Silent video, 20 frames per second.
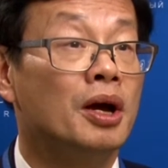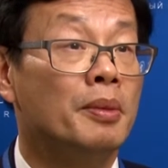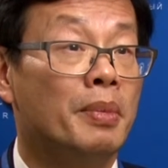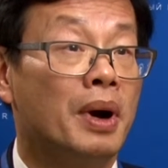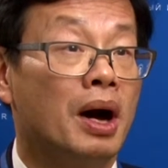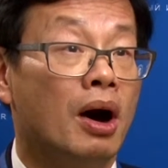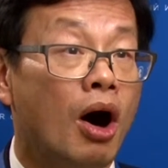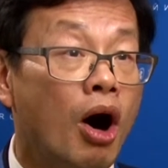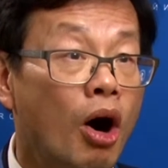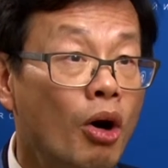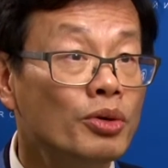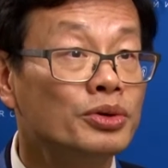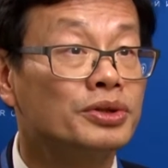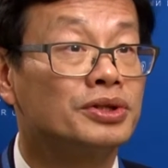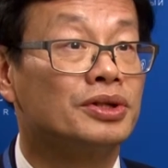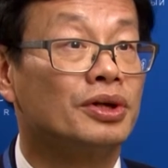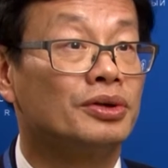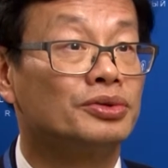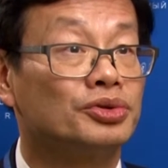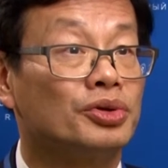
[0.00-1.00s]
but
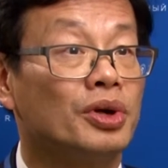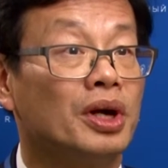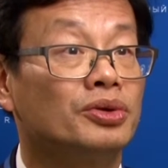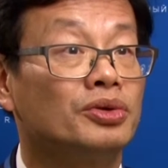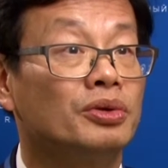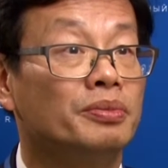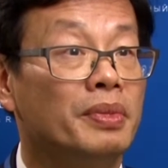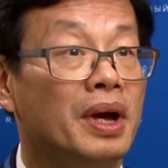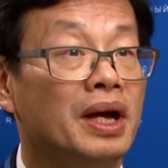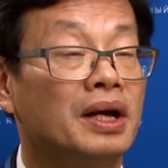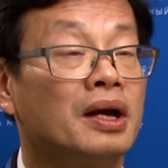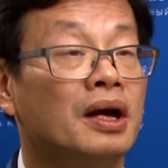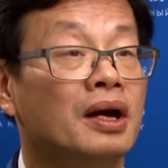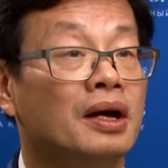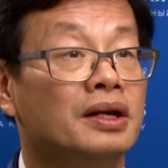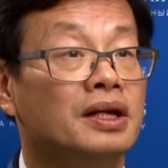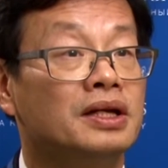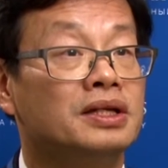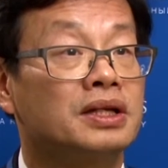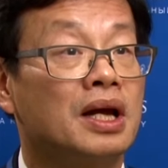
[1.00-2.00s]
also try to make
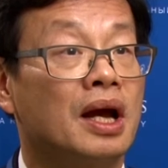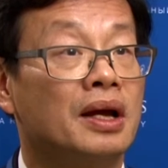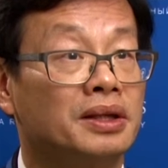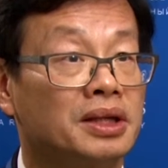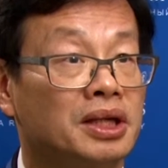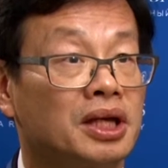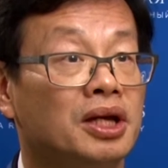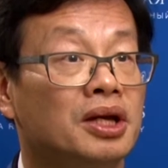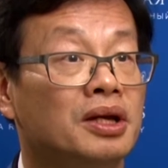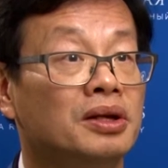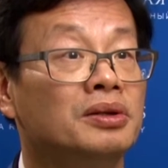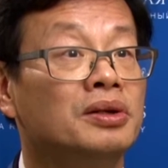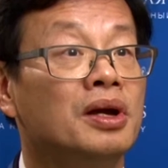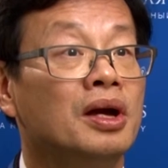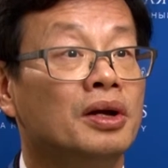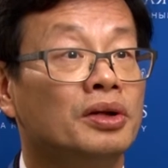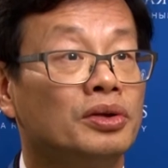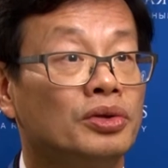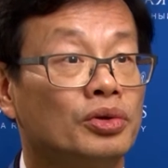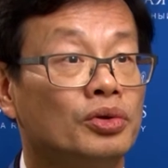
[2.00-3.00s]
this kind of team
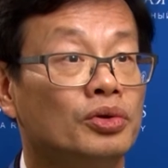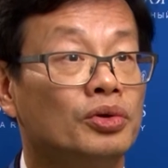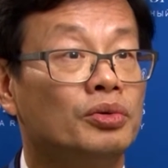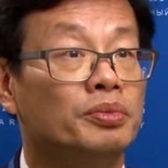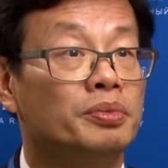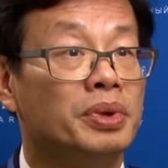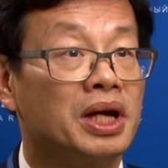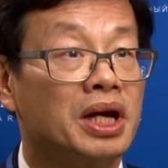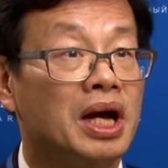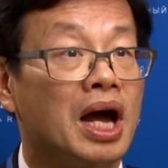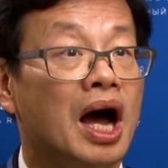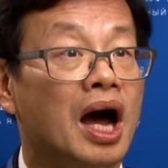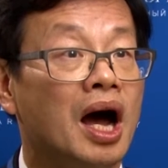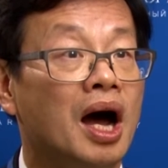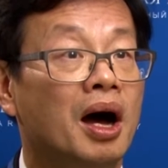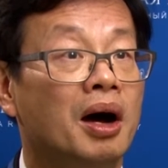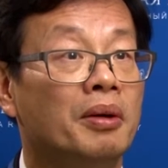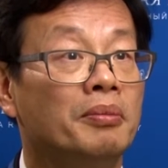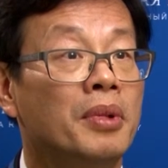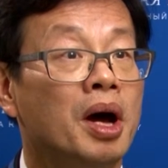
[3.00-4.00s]
to
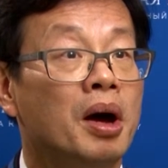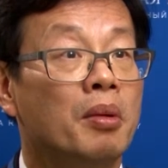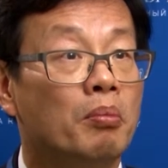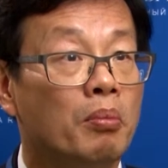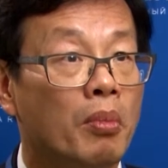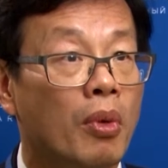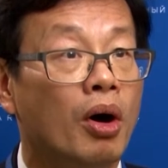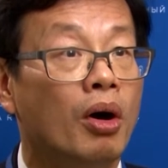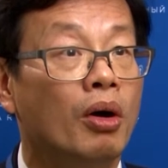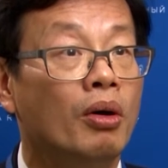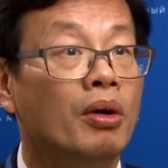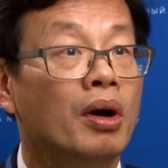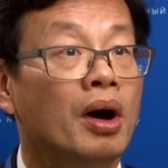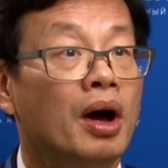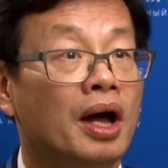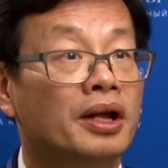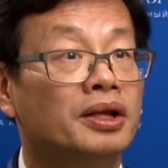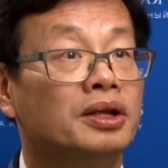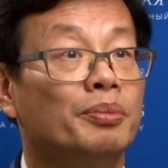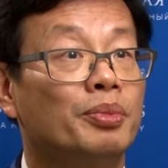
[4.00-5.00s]
become more
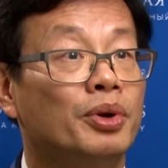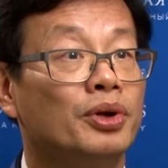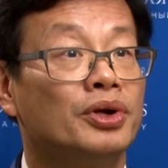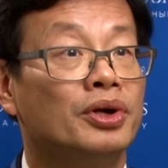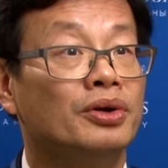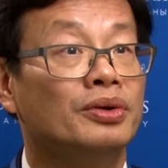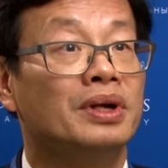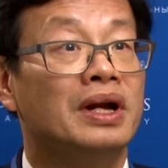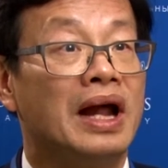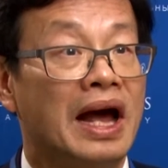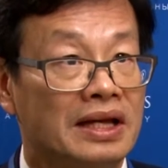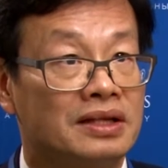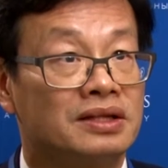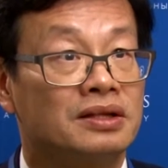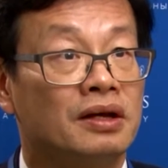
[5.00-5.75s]
entrepreneurial-like.